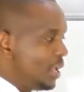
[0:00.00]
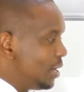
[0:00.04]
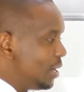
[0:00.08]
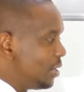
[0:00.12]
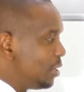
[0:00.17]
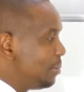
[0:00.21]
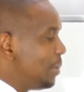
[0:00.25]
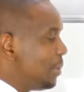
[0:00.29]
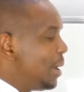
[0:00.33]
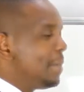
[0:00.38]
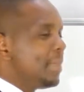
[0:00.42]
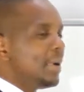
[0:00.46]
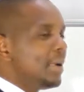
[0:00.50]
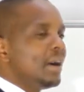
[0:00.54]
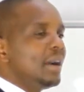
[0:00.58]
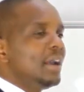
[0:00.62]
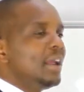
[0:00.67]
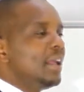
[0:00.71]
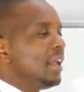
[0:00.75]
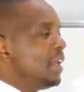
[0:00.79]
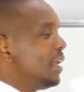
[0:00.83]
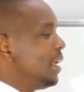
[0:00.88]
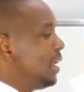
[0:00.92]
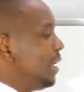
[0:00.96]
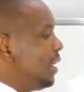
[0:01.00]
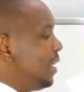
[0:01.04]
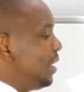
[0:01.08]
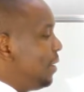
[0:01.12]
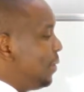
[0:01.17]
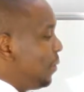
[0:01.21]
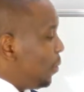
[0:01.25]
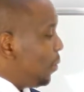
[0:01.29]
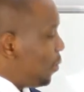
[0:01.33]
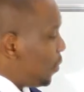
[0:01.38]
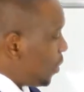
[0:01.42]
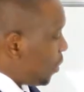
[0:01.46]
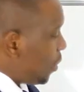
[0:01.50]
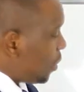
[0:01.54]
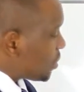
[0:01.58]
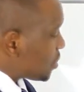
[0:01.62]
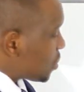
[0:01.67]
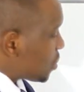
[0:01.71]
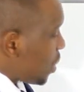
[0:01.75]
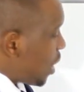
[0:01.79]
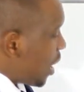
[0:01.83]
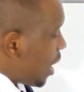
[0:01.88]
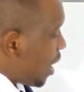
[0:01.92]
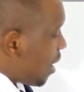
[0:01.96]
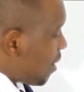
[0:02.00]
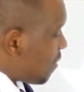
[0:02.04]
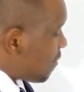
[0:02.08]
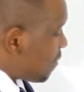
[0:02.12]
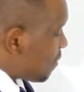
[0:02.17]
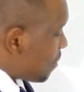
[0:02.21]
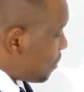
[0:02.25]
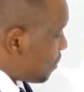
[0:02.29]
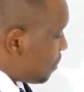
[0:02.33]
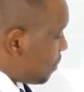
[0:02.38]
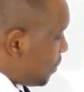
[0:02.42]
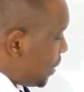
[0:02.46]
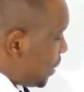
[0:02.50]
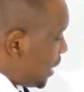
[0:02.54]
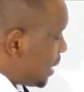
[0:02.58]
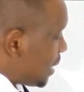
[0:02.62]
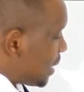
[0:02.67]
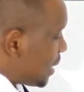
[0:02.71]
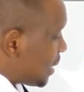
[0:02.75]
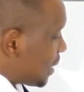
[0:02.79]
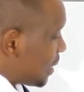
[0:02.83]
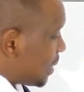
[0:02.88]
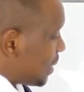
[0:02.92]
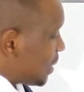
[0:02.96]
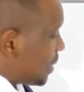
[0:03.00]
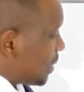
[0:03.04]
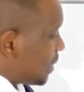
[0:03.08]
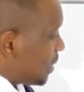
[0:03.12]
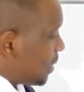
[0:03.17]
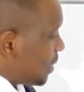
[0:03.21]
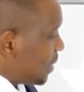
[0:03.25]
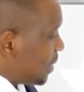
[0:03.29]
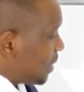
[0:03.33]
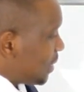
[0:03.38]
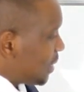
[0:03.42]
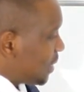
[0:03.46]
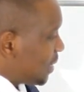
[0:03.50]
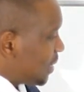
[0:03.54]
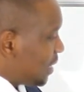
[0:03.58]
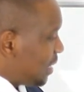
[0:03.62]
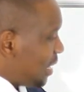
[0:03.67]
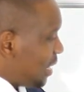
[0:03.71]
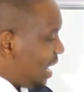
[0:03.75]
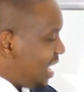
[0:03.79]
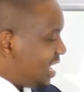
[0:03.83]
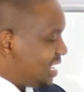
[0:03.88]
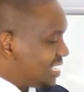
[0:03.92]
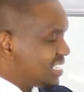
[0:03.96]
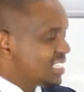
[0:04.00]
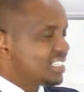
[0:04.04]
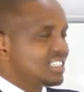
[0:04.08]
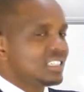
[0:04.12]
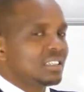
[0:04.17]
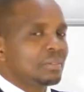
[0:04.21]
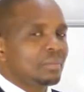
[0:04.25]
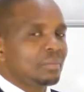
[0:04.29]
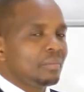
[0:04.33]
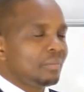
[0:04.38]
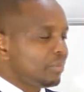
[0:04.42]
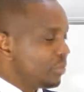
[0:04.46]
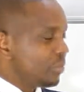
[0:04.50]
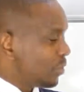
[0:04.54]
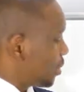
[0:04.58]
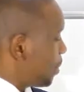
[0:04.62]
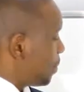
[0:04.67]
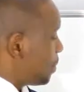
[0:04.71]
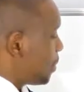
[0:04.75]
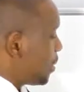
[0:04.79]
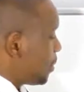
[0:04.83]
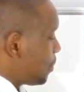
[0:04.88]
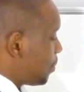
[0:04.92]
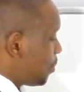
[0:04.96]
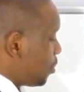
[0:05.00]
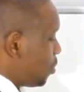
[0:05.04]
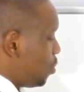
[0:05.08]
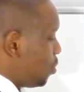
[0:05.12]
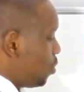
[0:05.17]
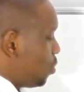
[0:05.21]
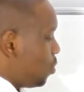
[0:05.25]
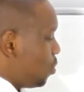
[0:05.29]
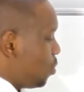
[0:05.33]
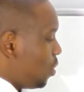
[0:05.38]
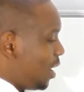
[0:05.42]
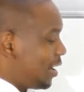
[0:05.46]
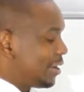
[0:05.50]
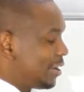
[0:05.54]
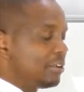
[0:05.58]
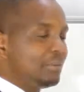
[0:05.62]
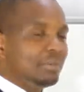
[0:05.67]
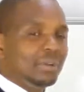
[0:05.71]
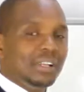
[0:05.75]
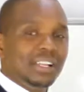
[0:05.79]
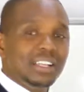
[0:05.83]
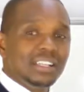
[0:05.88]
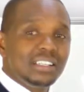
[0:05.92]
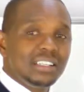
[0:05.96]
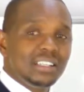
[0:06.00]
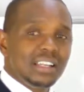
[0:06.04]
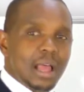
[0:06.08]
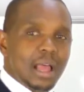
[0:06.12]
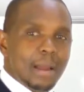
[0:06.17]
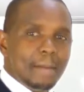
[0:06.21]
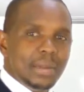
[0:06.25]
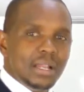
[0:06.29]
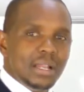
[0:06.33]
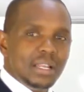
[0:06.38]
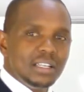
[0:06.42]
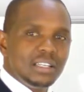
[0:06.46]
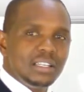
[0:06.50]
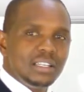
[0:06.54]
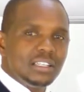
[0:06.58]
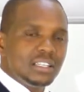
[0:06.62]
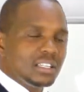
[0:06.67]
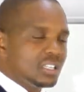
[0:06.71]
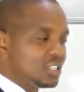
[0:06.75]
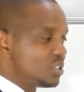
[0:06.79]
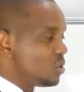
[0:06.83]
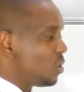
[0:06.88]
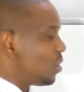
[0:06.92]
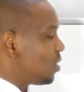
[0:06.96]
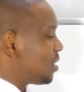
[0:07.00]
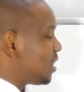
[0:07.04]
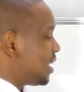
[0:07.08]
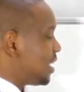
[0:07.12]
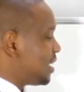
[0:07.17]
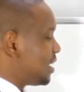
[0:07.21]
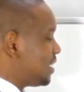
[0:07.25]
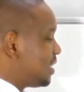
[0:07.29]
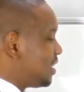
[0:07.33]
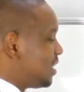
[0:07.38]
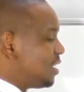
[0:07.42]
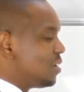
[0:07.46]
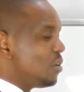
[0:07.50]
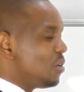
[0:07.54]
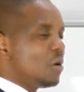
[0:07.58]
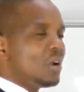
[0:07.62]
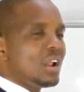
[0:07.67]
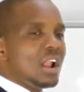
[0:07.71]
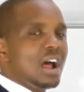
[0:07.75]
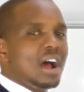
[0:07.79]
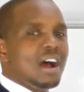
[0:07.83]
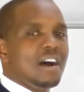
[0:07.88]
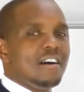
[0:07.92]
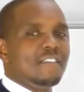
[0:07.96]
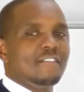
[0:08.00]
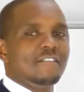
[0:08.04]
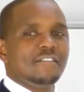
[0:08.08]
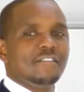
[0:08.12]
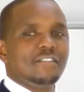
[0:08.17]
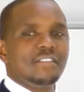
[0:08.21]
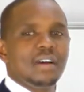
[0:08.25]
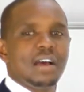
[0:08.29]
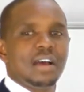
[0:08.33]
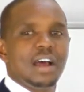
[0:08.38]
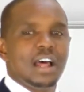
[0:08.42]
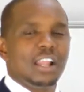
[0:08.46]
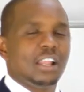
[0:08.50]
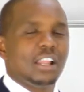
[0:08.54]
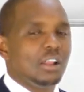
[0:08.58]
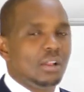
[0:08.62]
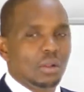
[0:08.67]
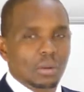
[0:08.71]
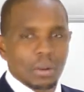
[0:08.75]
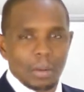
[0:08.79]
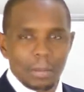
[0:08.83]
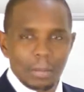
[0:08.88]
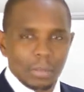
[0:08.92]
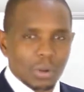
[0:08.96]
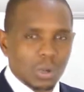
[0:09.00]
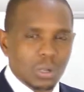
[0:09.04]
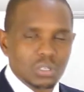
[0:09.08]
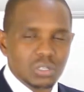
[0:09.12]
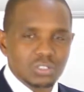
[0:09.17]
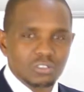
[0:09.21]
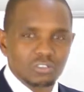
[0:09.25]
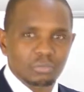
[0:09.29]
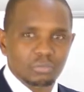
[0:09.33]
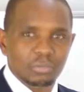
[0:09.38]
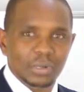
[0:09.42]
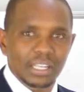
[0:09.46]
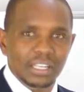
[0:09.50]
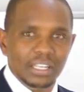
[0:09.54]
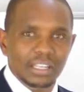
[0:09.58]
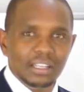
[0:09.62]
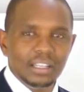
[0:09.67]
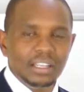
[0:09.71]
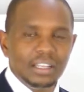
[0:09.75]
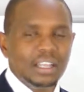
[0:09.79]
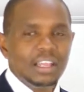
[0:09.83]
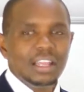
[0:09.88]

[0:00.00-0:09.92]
Remember, we also have middle class, people who accumulate liabilities. It's not that they don't have a lot of money.